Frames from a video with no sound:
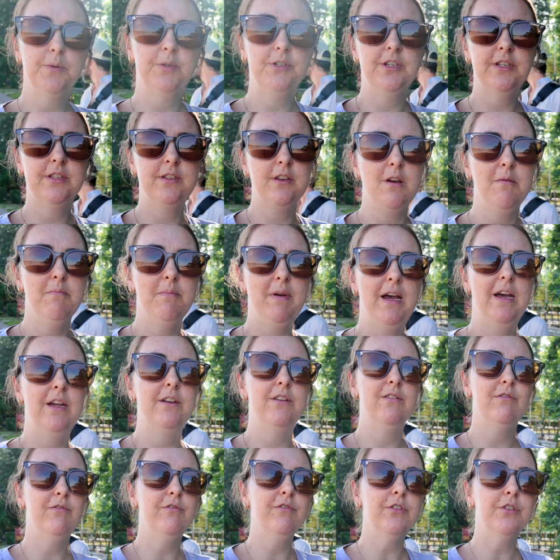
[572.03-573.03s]
which is not
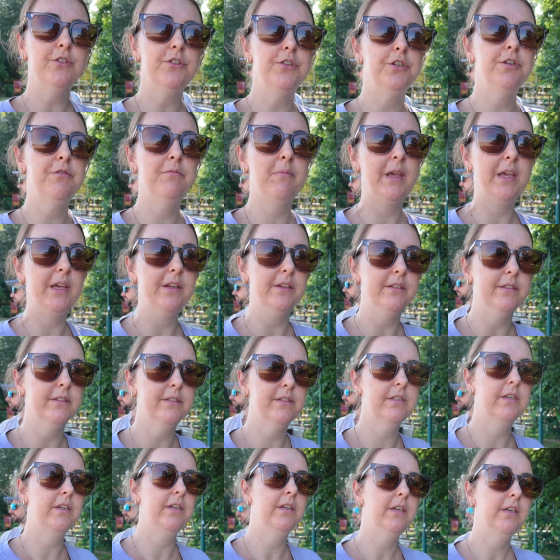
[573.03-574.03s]
bad for 2
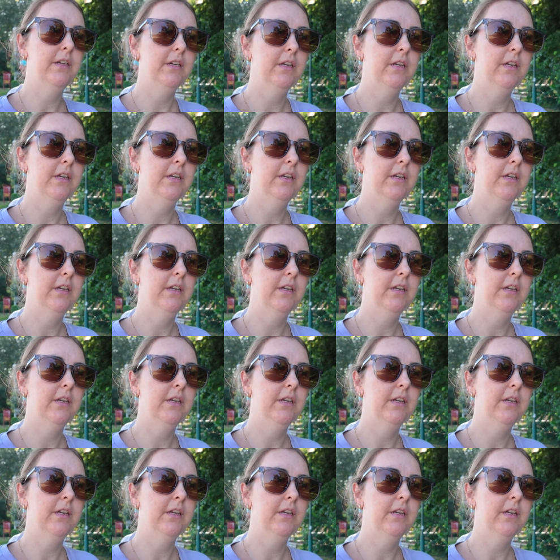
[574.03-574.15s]
meals,